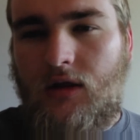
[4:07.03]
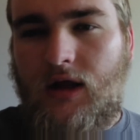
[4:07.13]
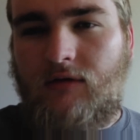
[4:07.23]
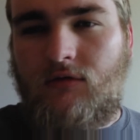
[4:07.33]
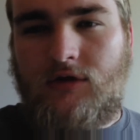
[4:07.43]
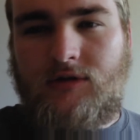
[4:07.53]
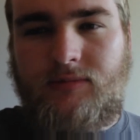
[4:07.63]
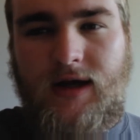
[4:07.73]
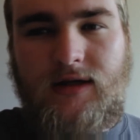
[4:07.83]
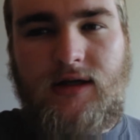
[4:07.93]
I've
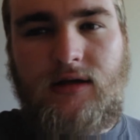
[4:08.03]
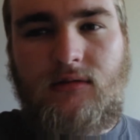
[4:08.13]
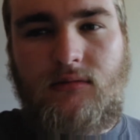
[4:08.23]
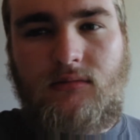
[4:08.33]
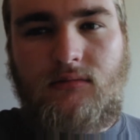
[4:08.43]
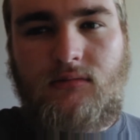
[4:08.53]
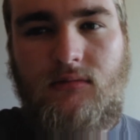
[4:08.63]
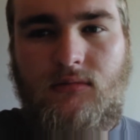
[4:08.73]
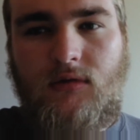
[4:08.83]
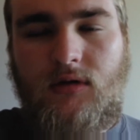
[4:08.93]
respected
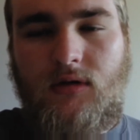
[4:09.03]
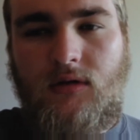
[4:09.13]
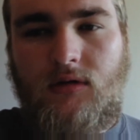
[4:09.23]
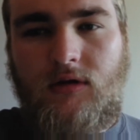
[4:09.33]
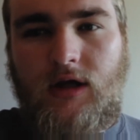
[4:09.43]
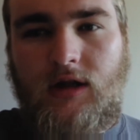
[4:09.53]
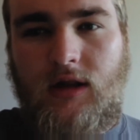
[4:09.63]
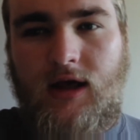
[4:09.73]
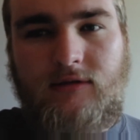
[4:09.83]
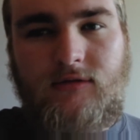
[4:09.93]
in the
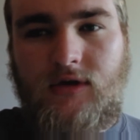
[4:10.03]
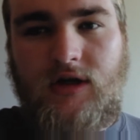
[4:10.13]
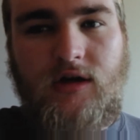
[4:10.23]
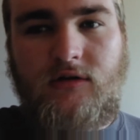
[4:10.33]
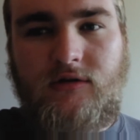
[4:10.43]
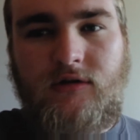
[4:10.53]
last few years.